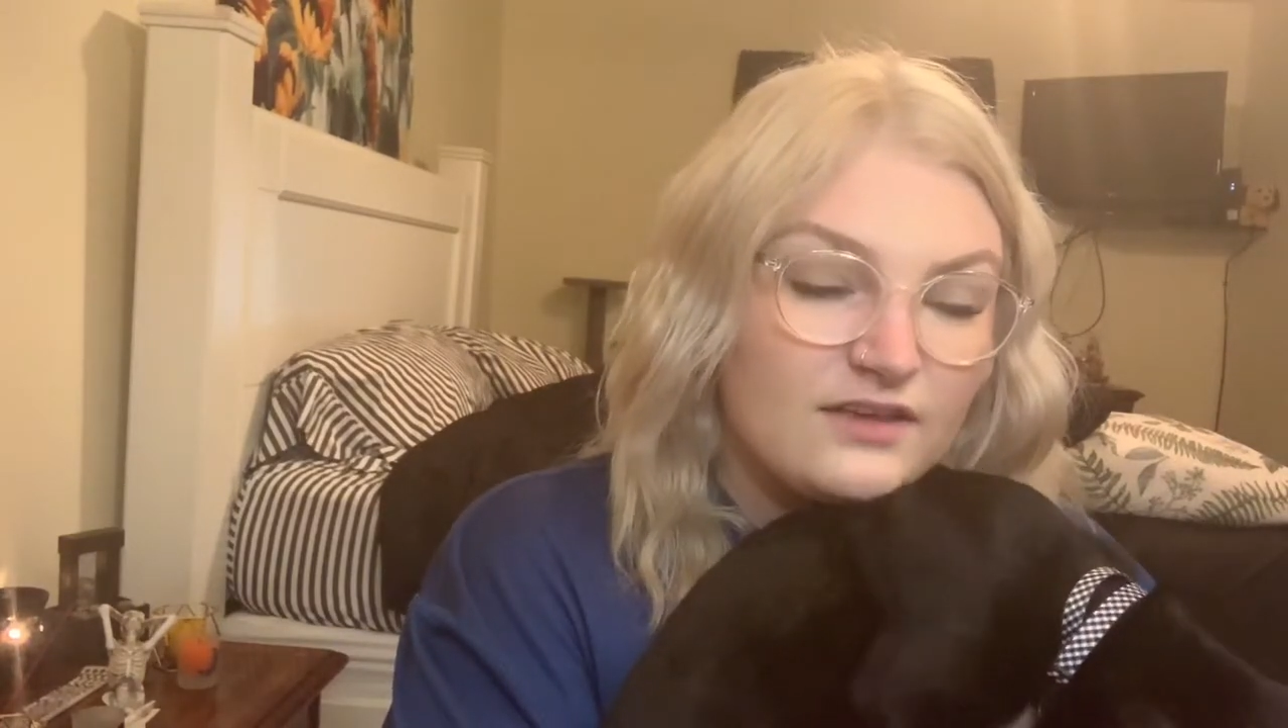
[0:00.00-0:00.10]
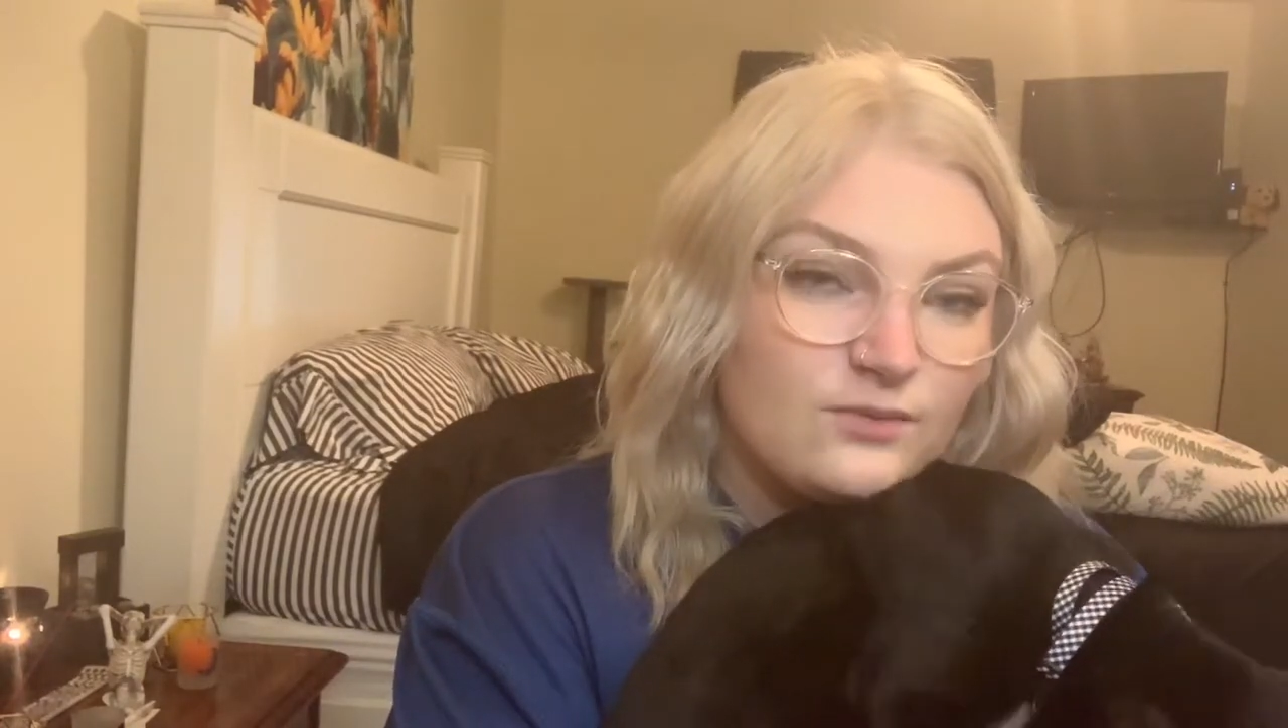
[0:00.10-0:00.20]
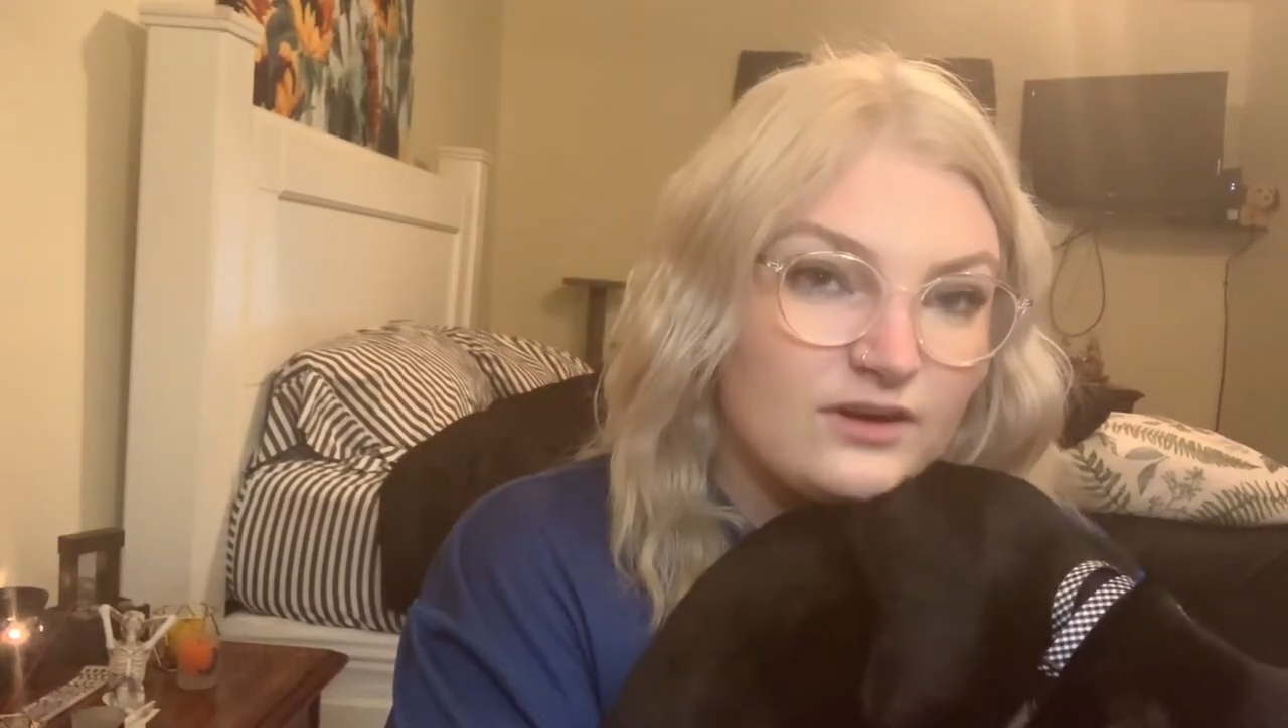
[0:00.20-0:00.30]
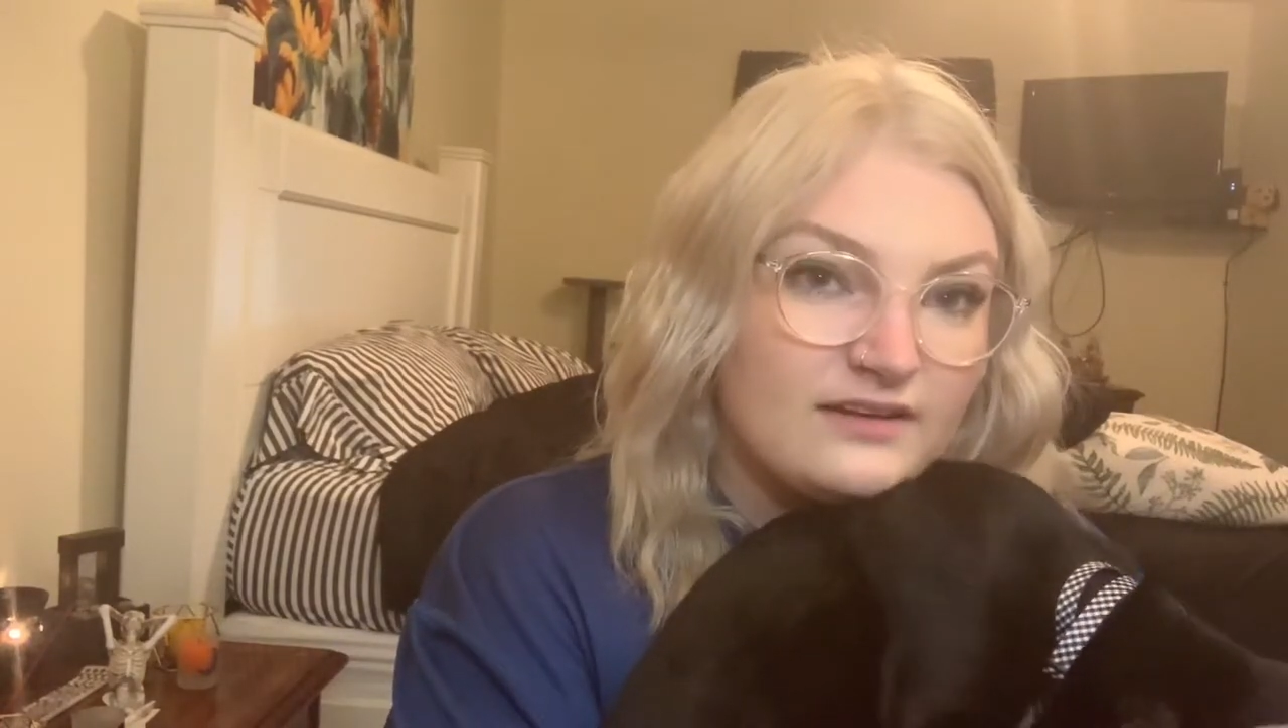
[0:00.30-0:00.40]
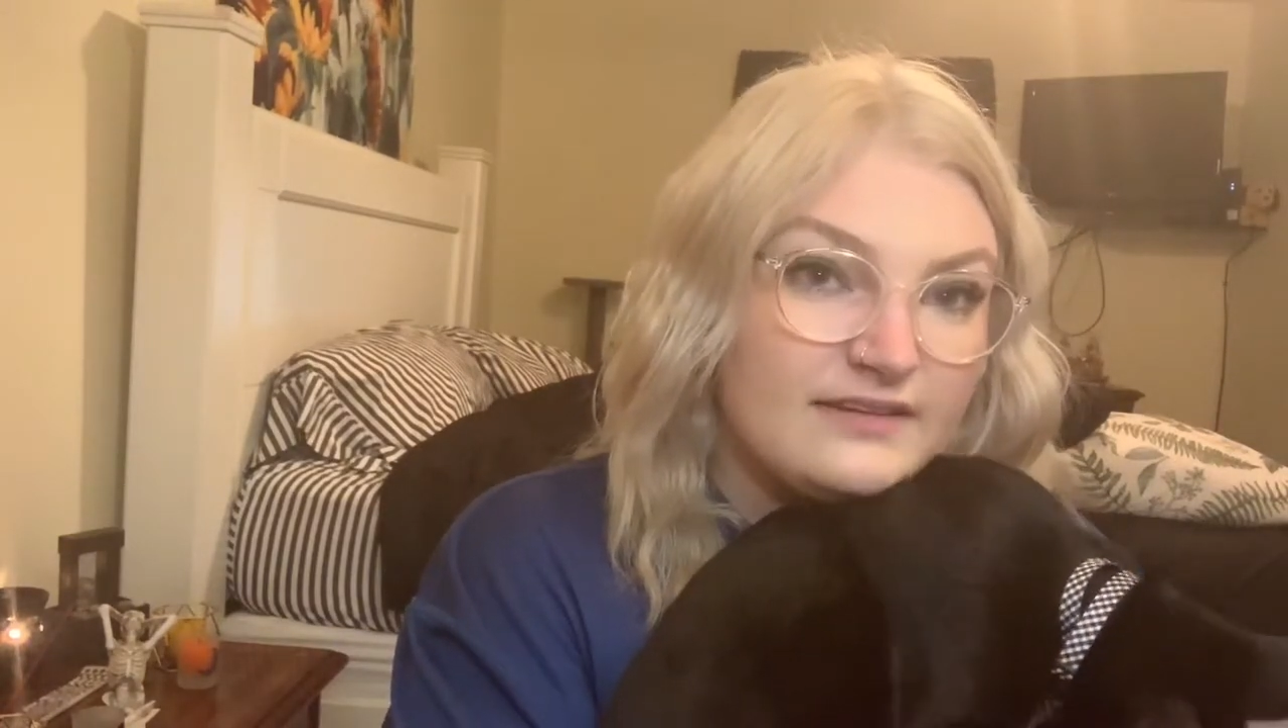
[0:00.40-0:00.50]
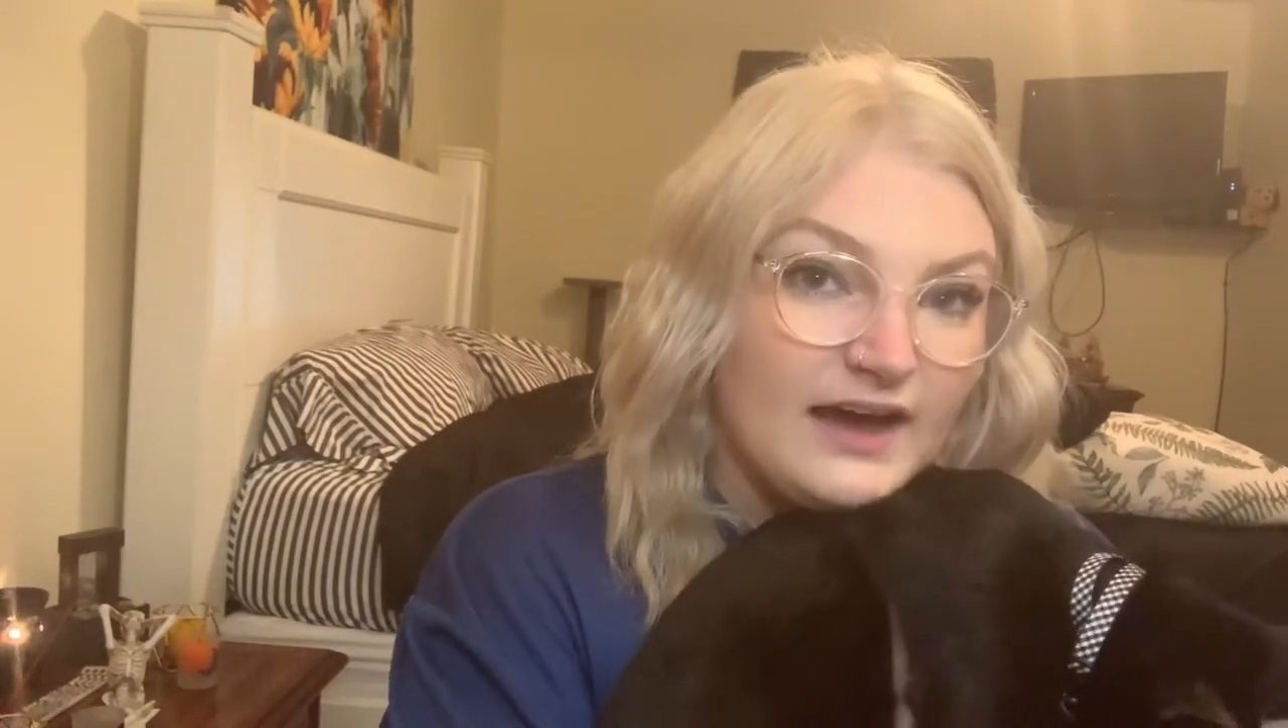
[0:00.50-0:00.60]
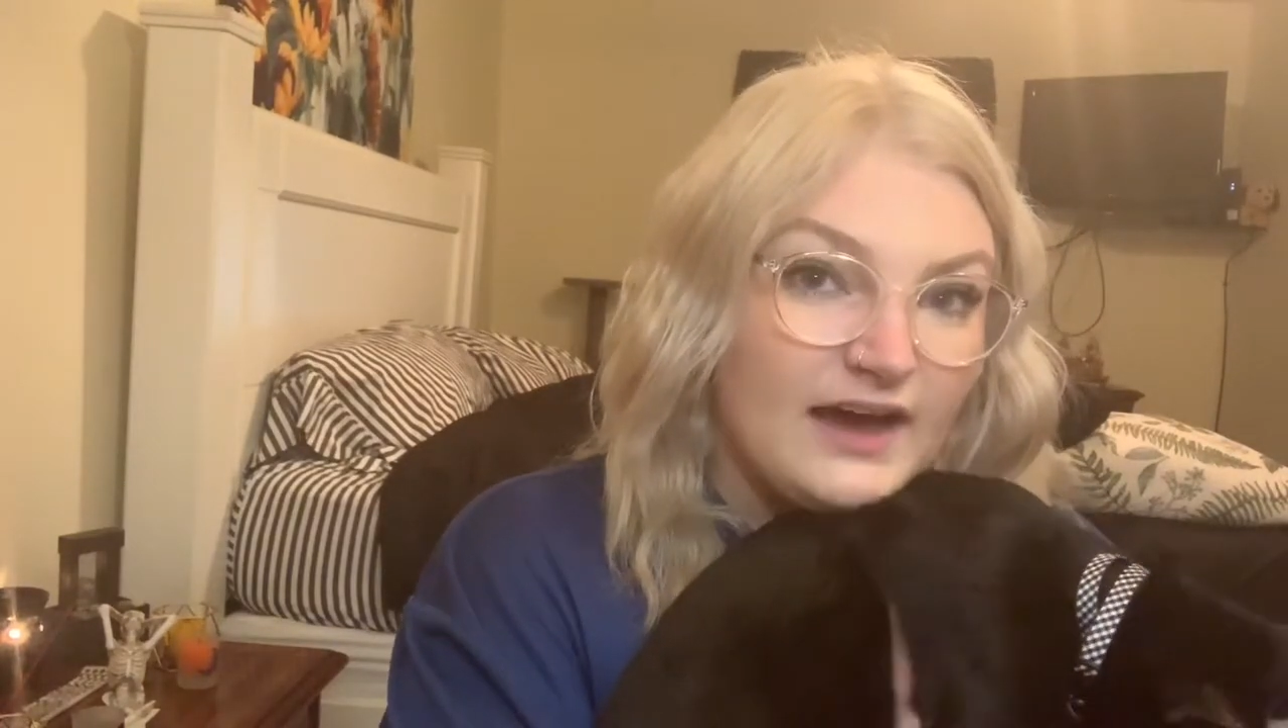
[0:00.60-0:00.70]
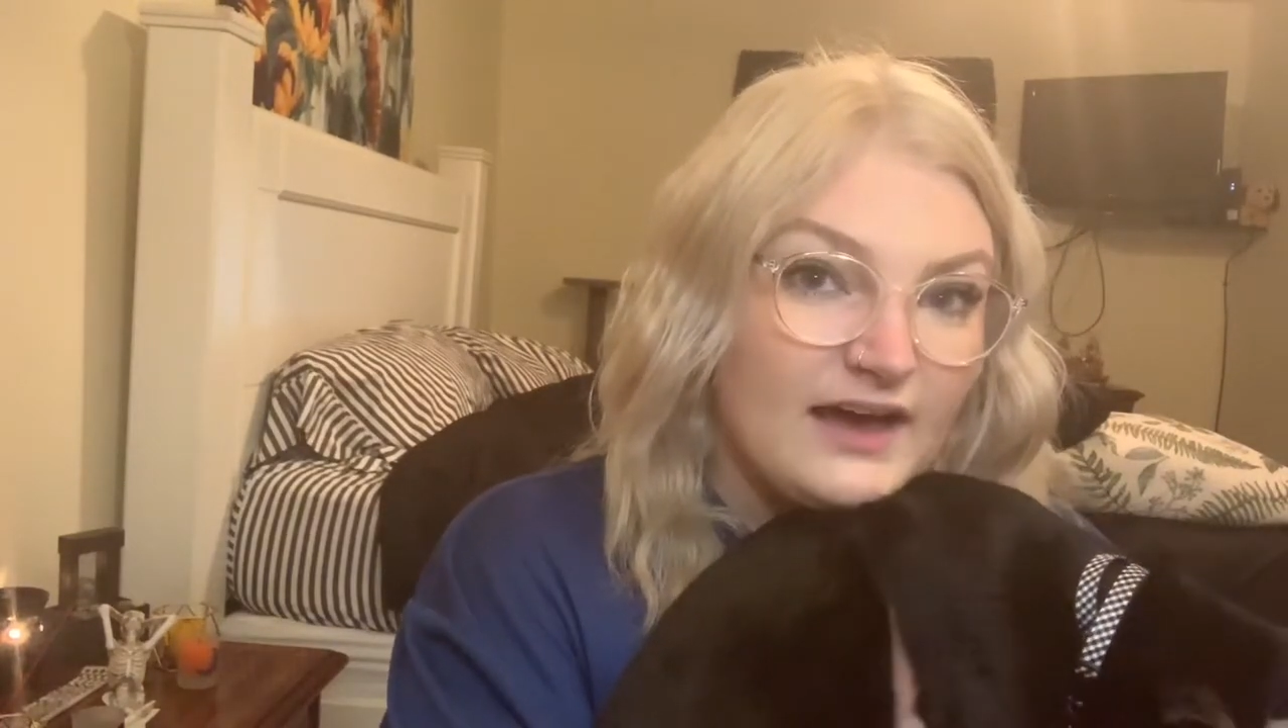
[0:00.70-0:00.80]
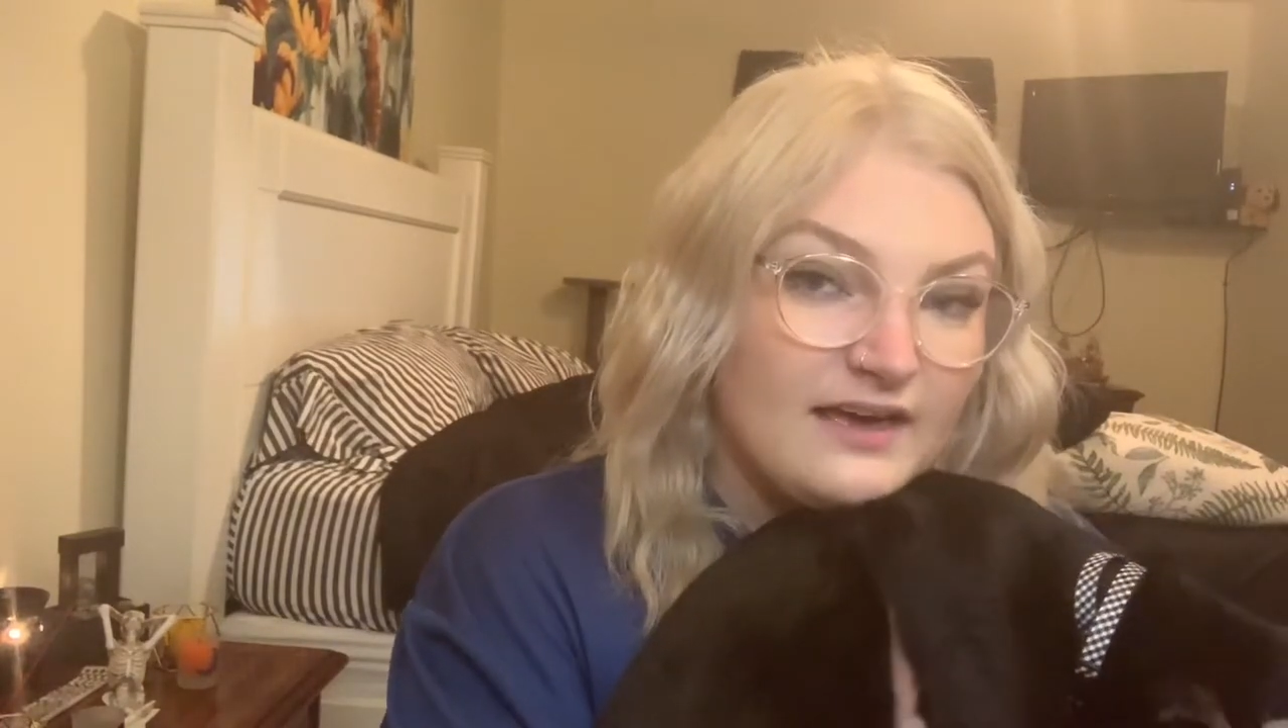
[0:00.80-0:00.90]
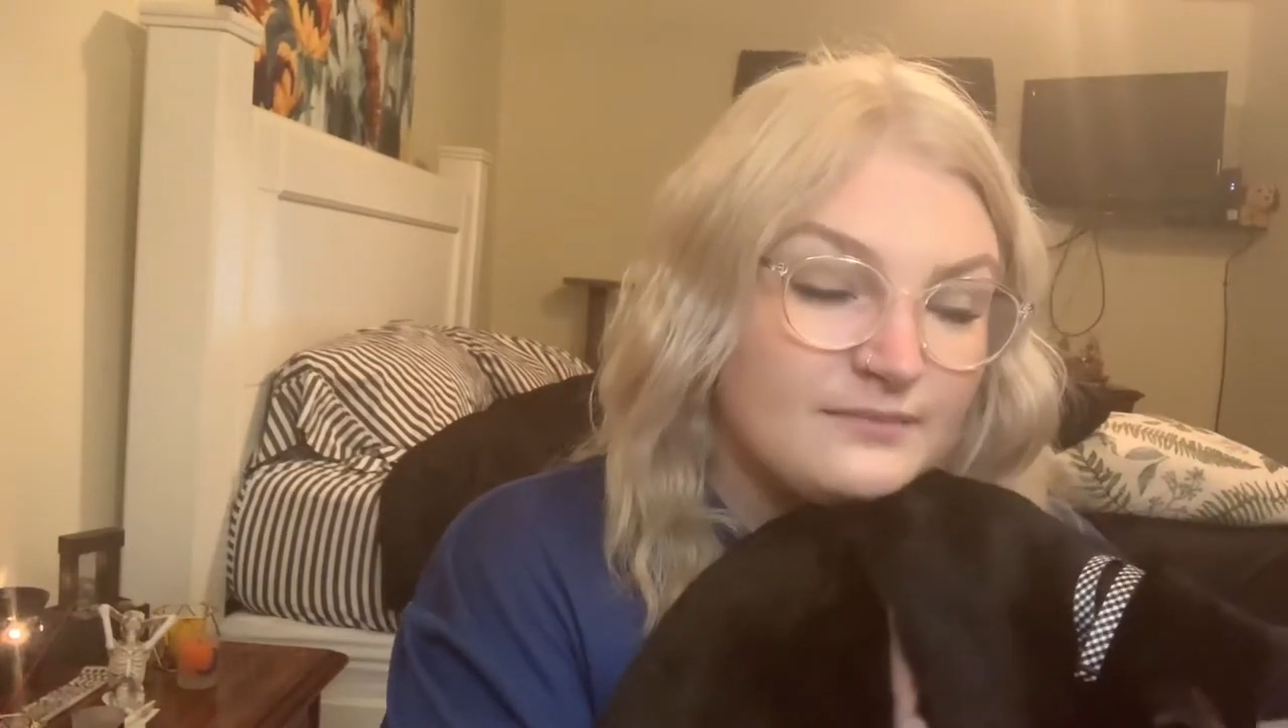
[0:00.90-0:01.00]
wouldn't
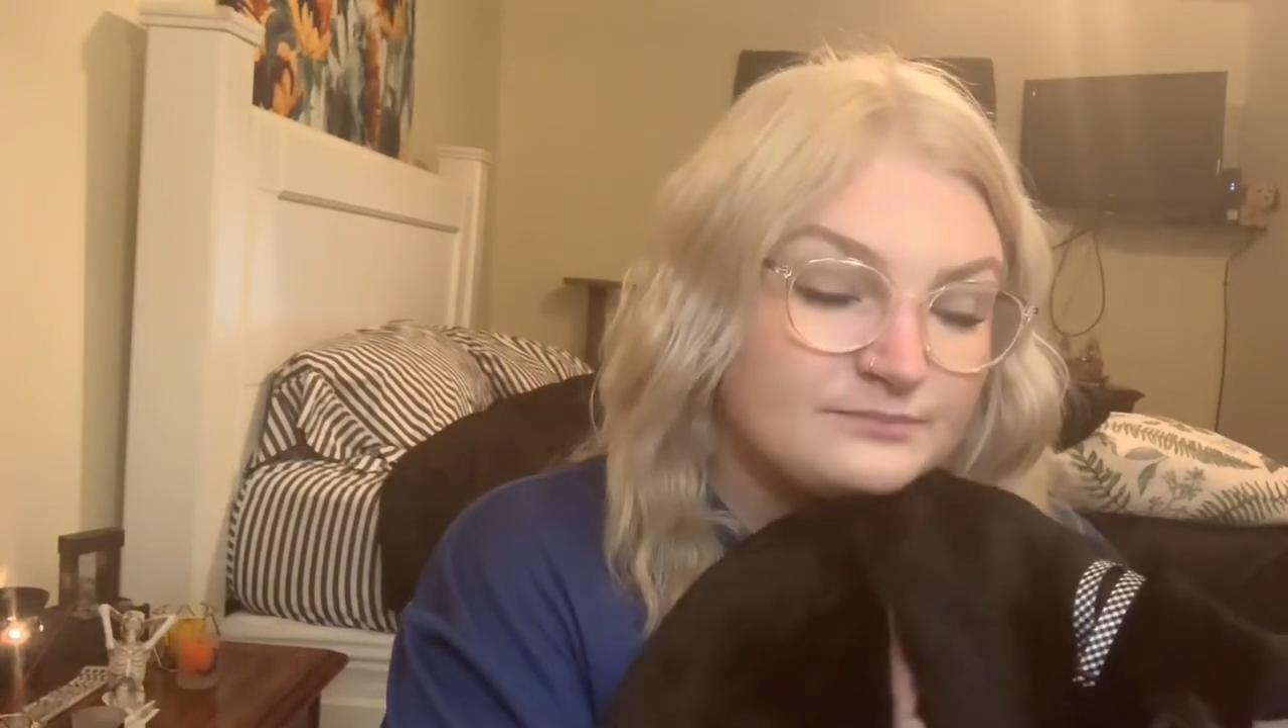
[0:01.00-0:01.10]
die.